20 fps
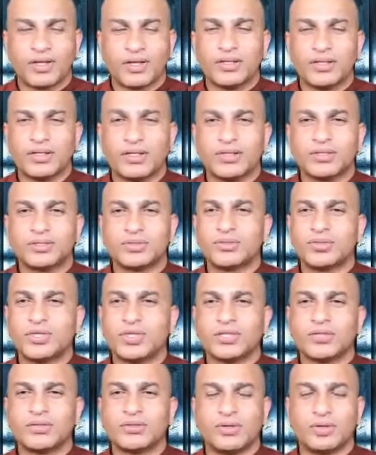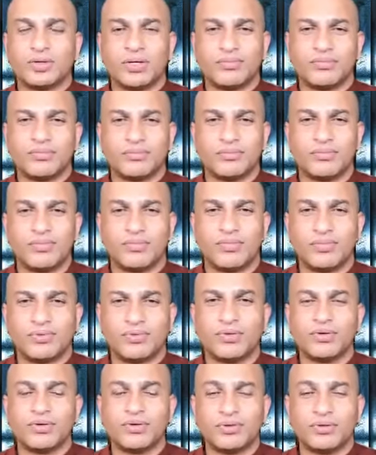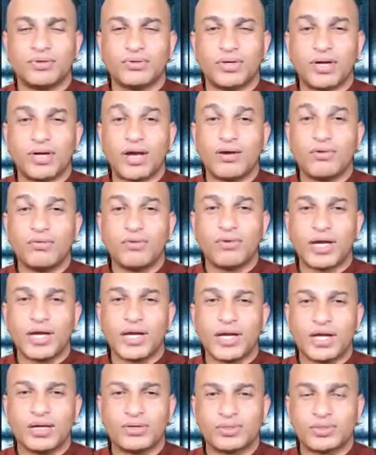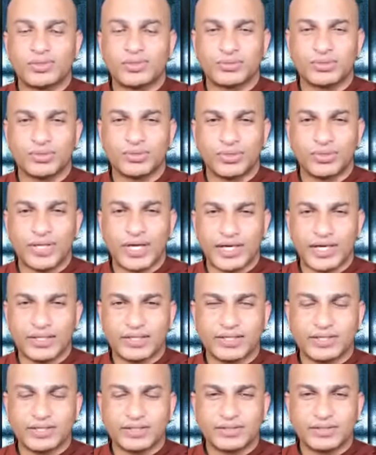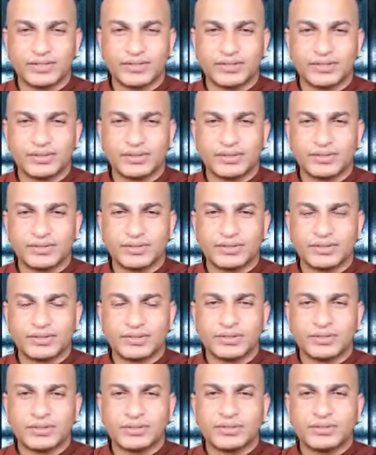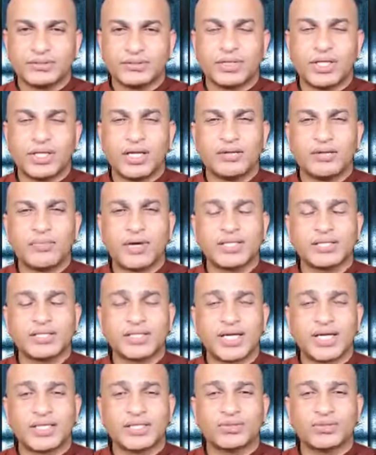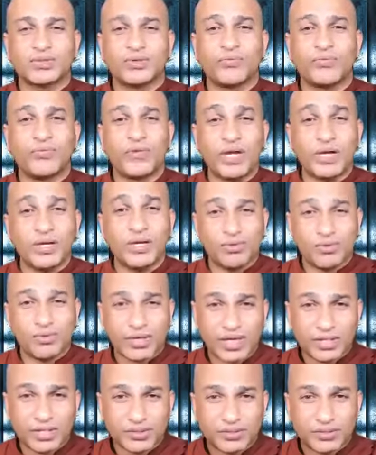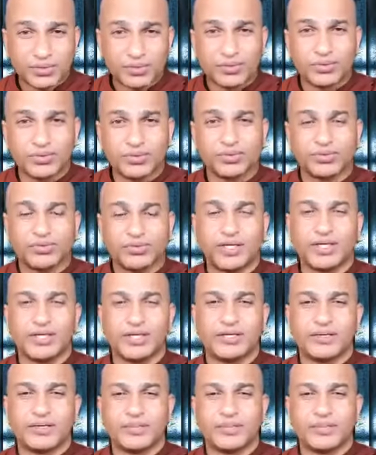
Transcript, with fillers: The student told, No, no, no, now I cannot show that. So then the master asked, So when you can show it?